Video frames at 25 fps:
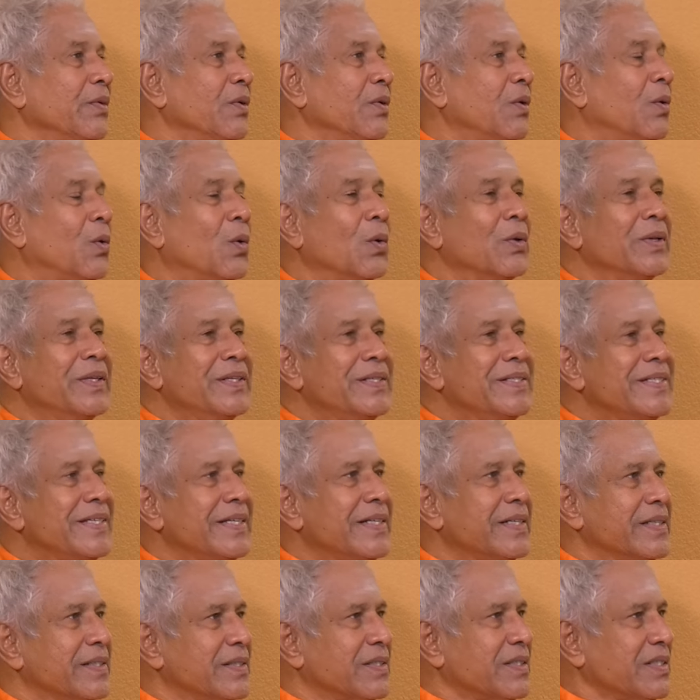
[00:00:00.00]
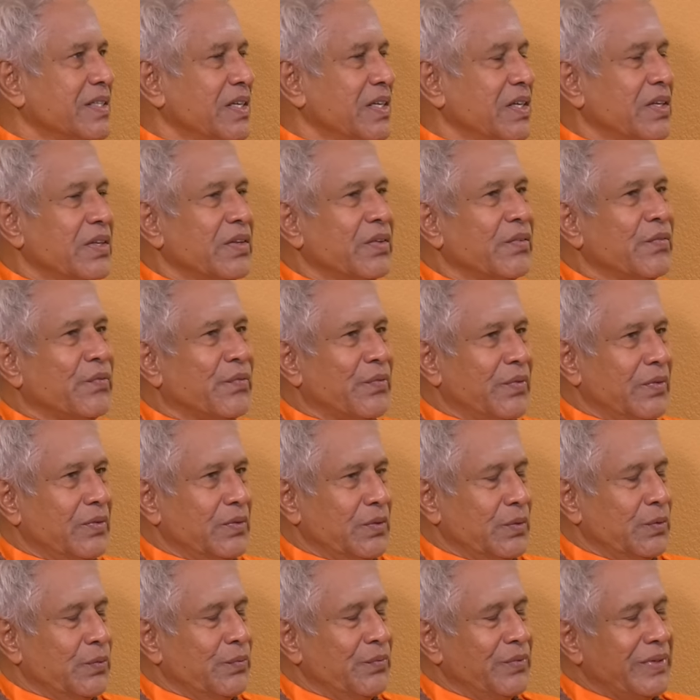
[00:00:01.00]
All these years,
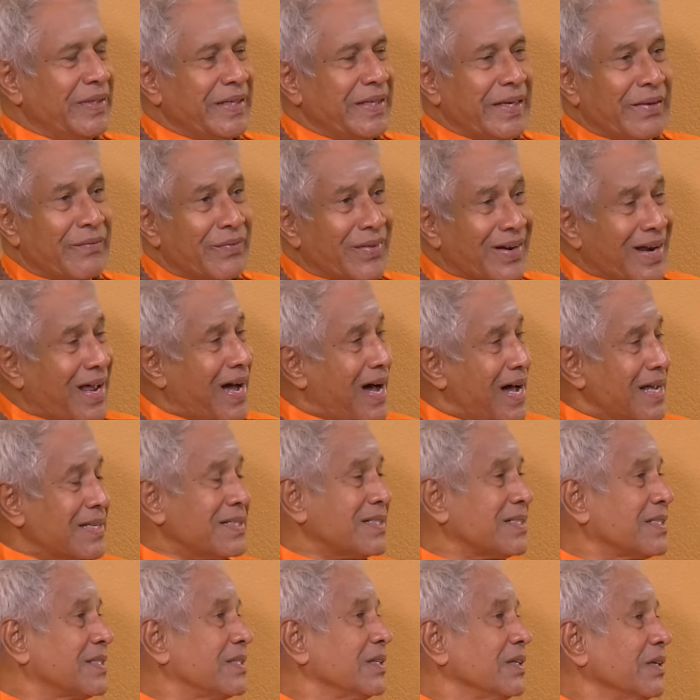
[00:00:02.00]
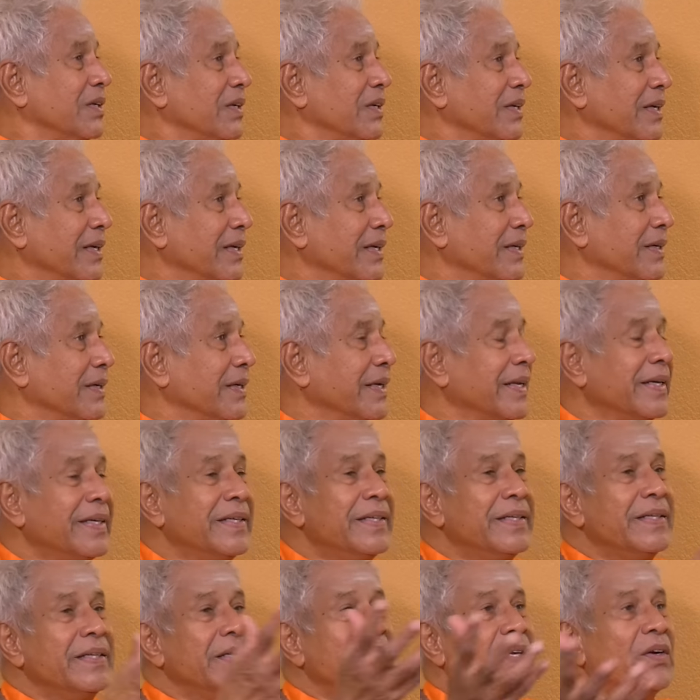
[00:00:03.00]
we never asked
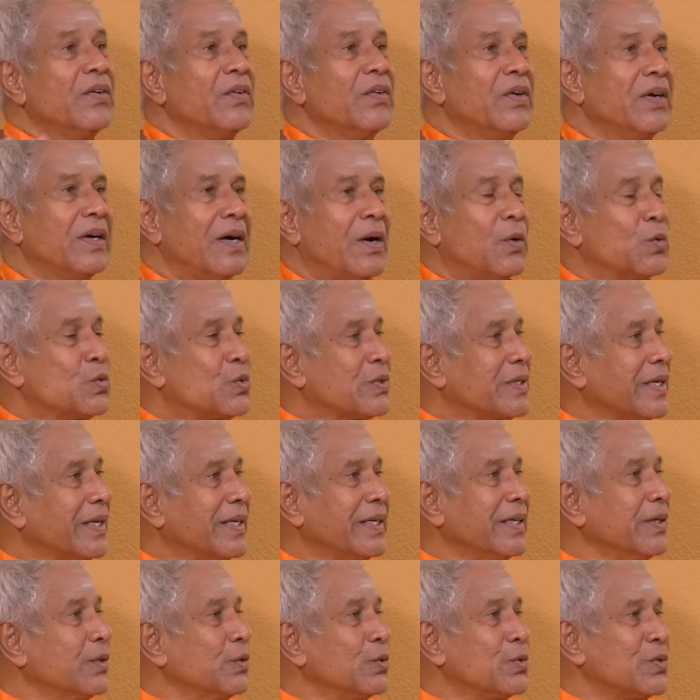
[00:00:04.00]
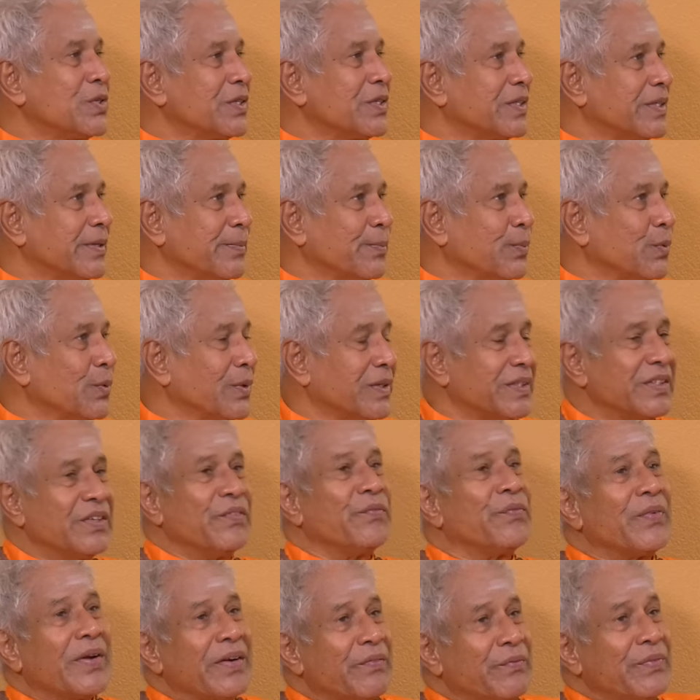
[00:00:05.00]
any outside Hindus to support us. In
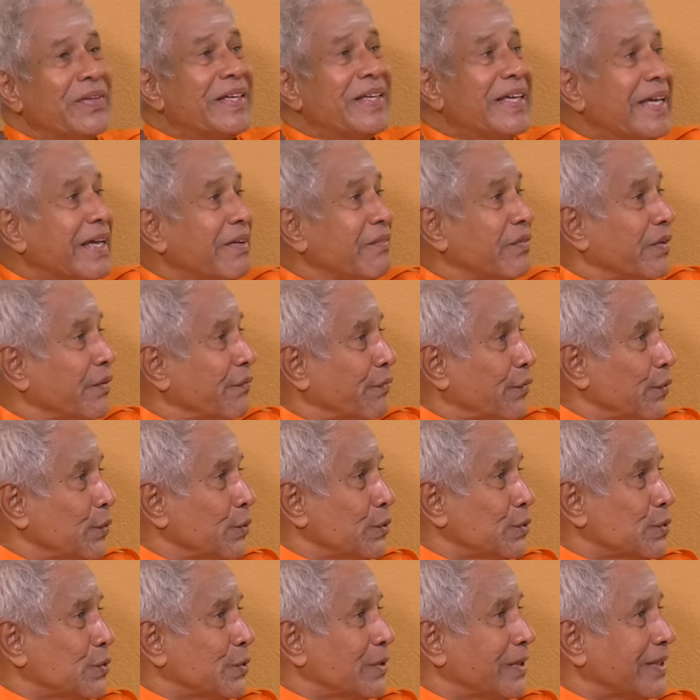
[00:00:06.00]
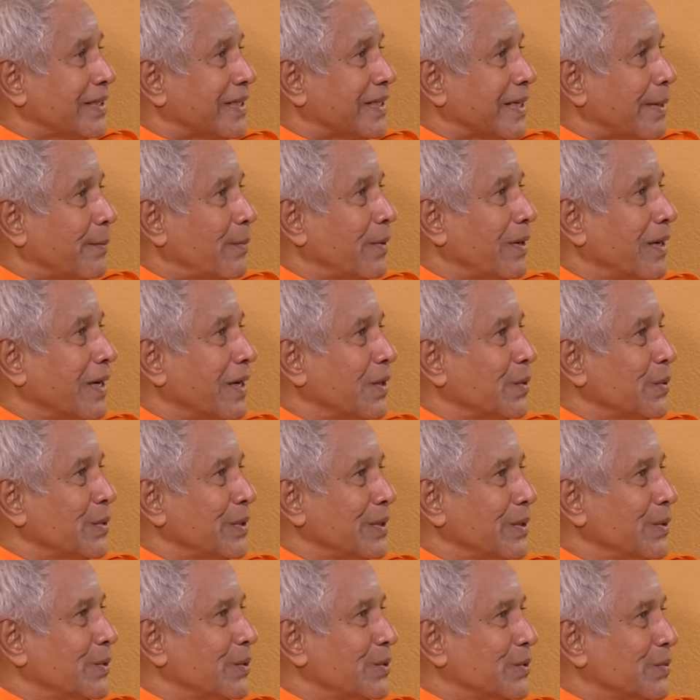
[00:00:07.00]
fact, we gave refuge to the Tamil Nadu
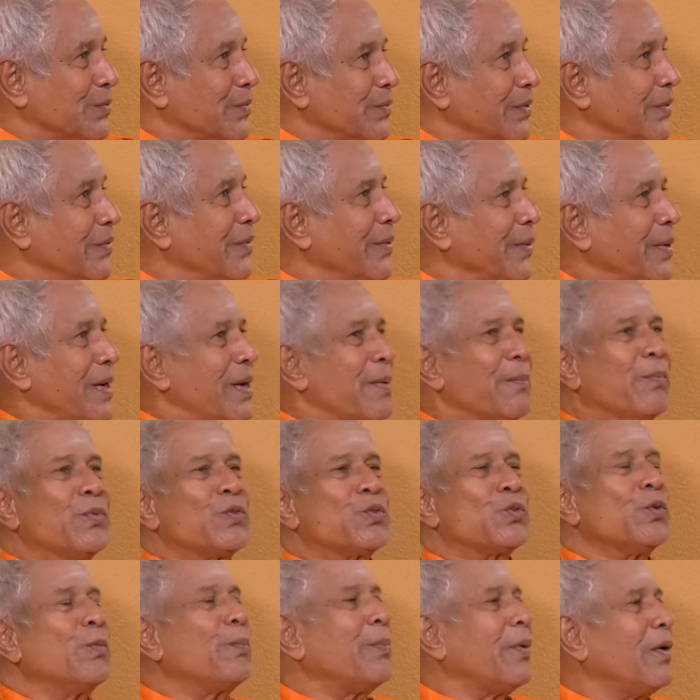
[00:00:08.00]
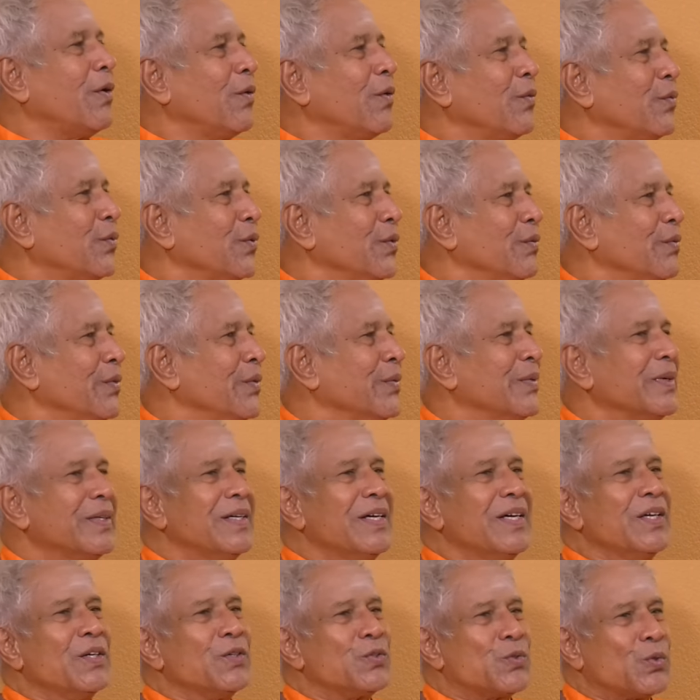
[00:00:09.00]
Hindus. We were so powerful. We were
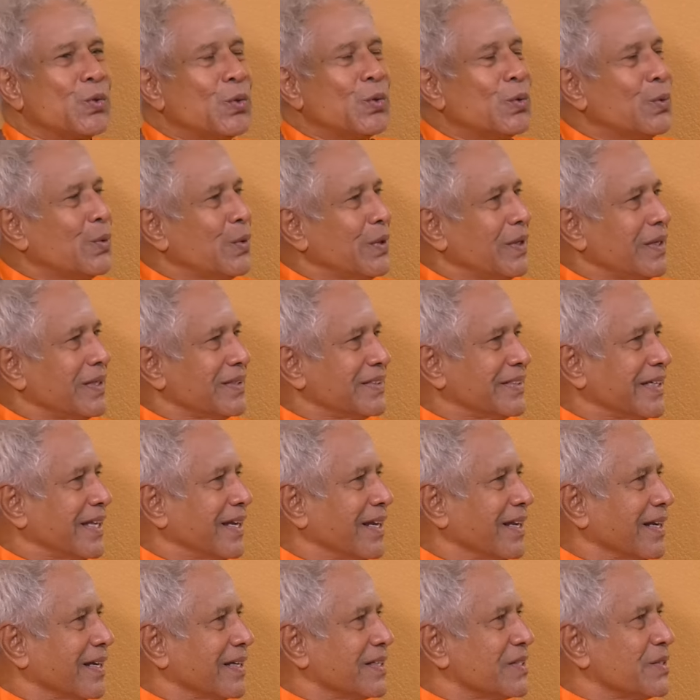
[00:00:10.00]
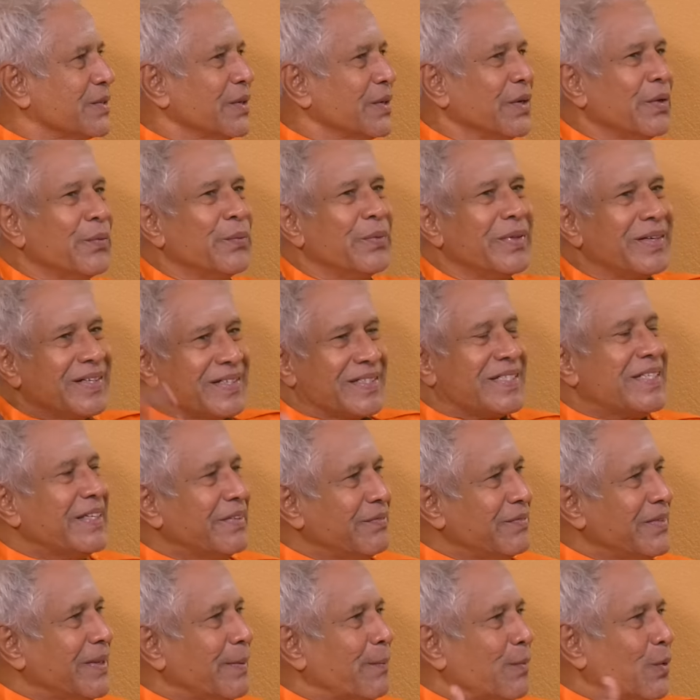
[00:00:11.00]
so generous. We
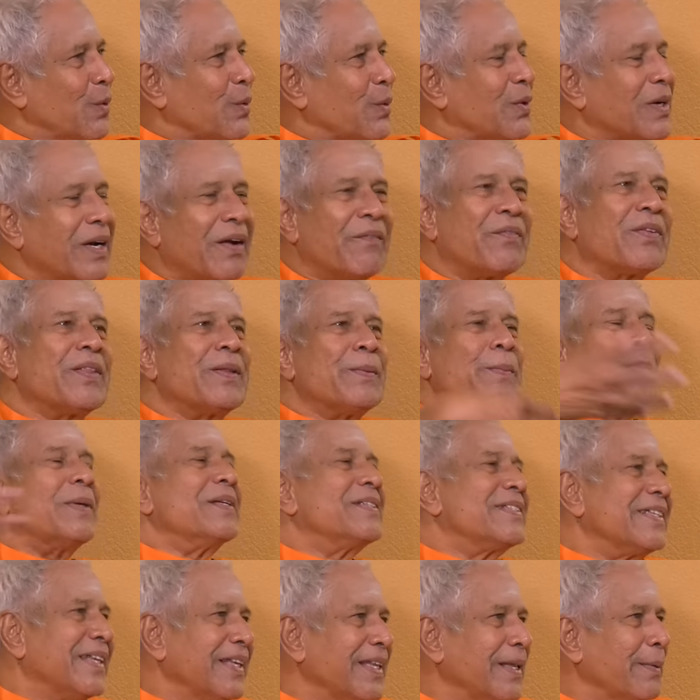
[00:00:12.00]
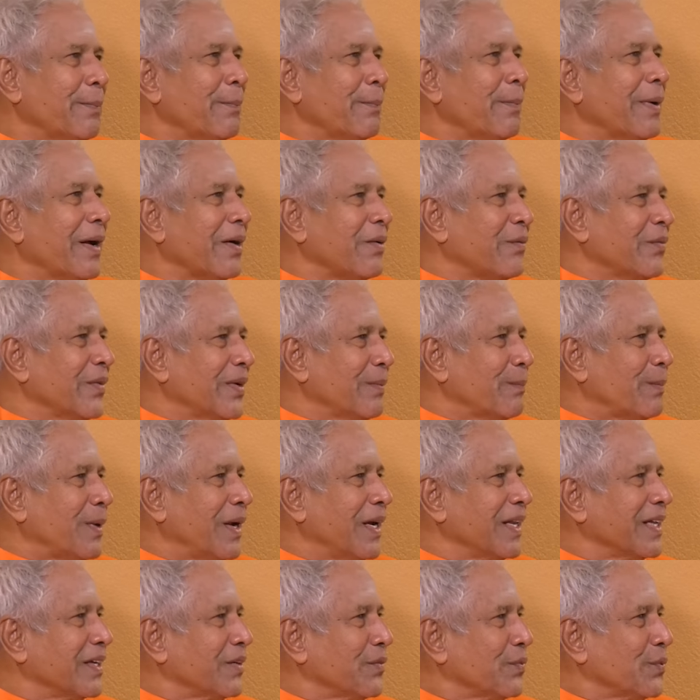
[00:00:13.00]
received them, looked after them, and sent them back when
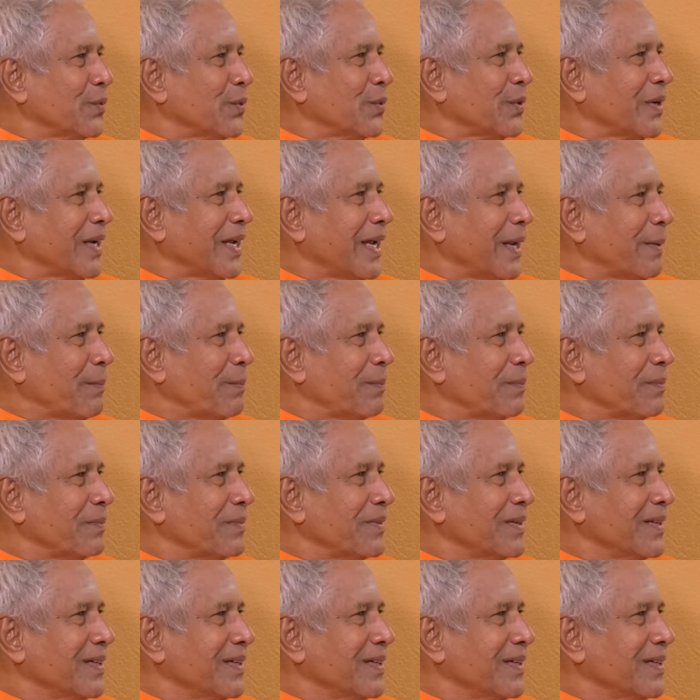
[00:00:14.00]
Malik Kafur came.